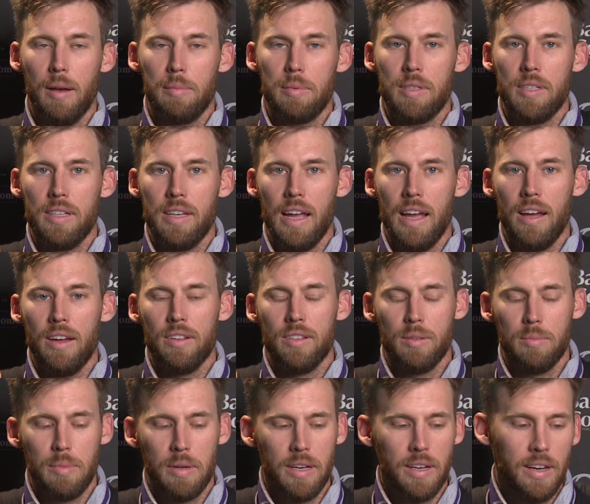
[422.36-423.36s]
ups and
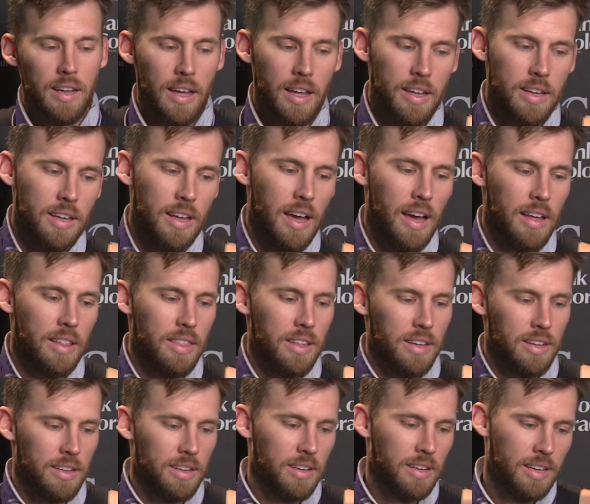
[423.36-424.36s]
downs. But yeah, I
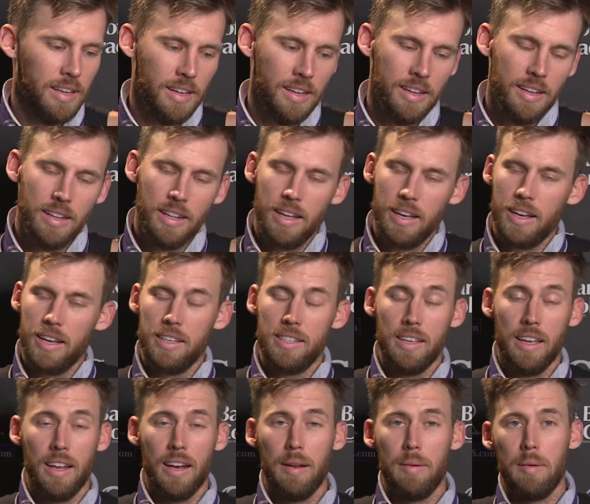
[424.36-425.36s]
think, like I
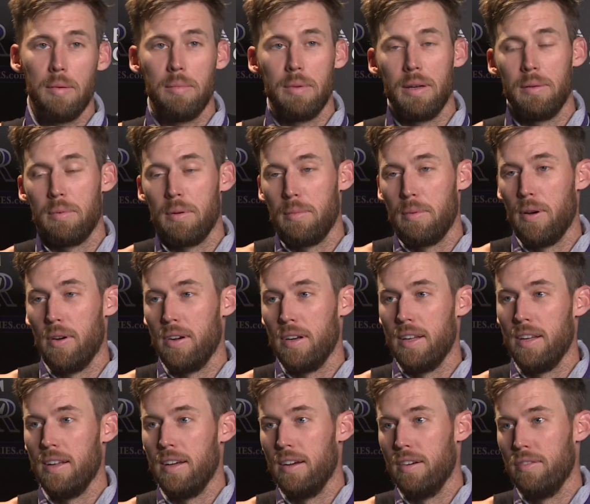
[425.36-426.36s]
said, I'm a big
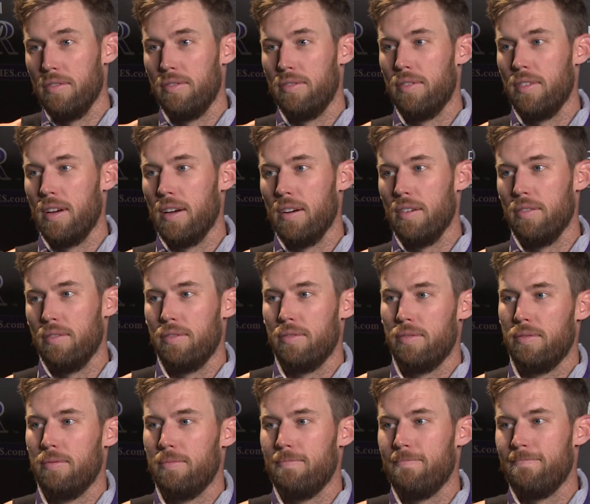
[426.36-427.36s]
proponent of
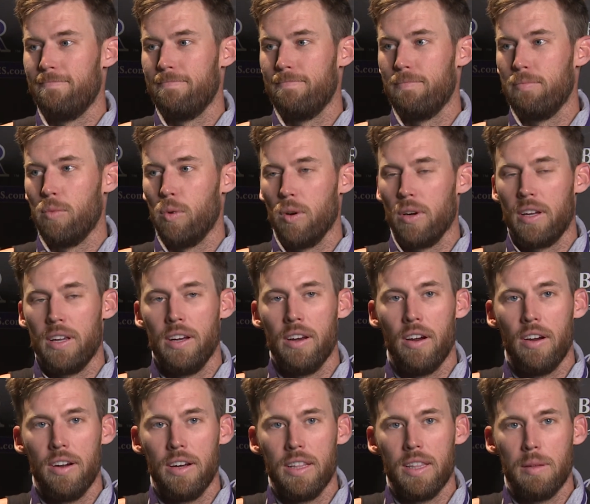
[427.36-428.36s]
working
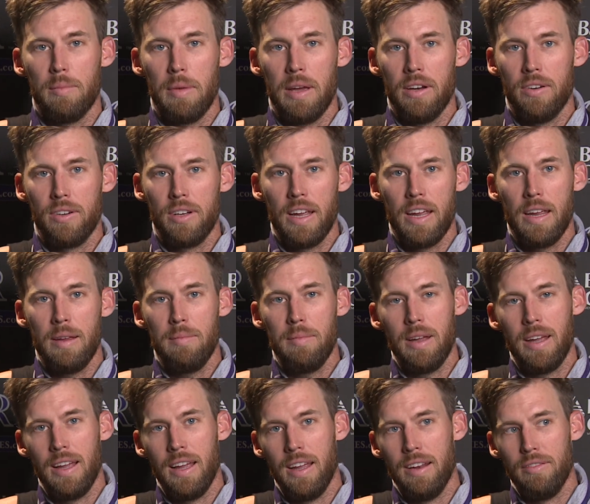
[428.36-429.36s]
hard at the mental game.
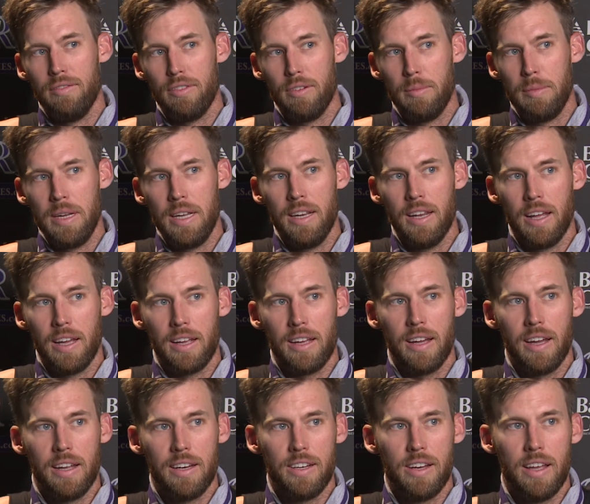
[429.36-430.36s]
And for me, like,
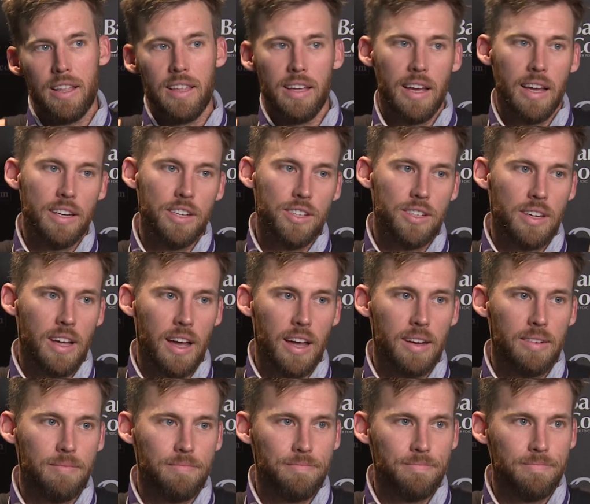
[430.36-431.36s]
I think I just
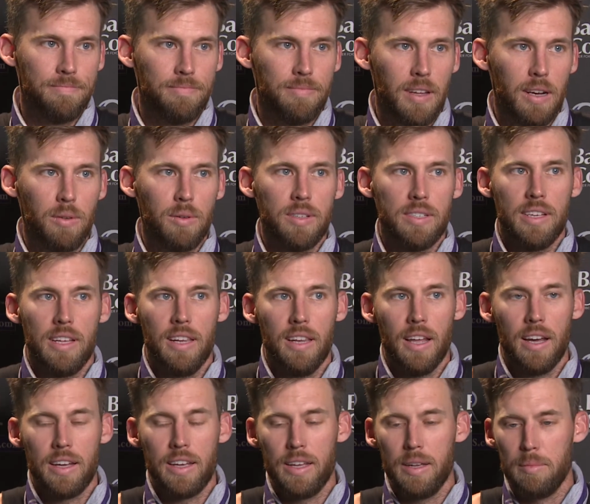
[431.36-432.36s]
got, I don't want to say
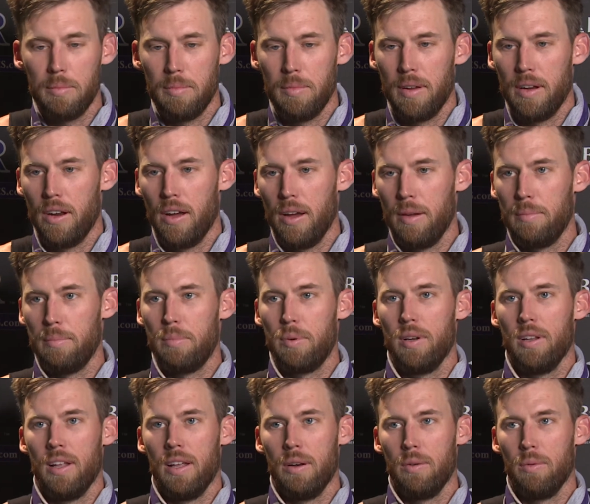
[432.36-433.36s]
lucky, you know, I
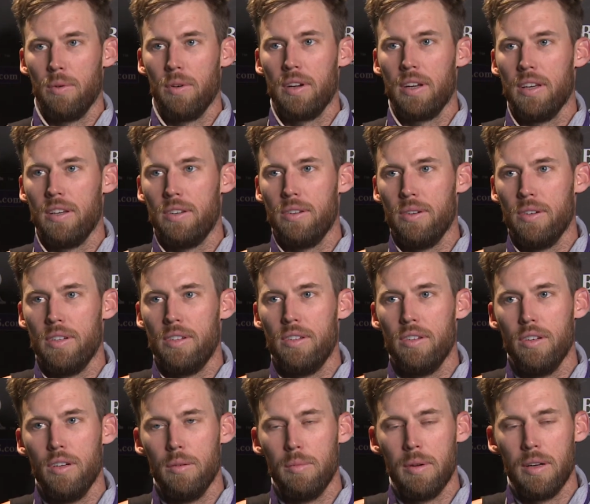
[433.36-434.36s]
put a lot of work into it
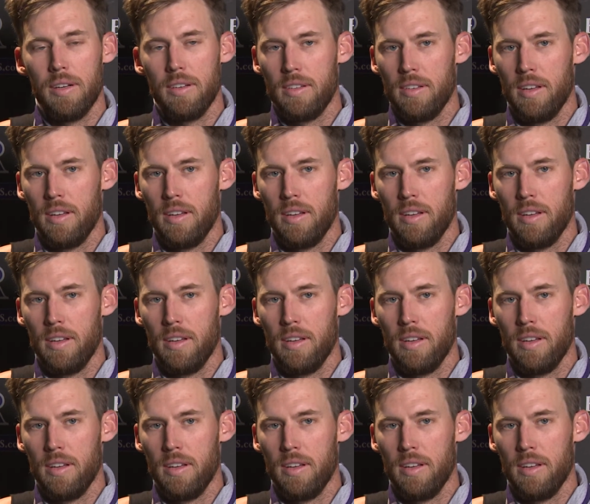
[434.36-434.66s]
too, but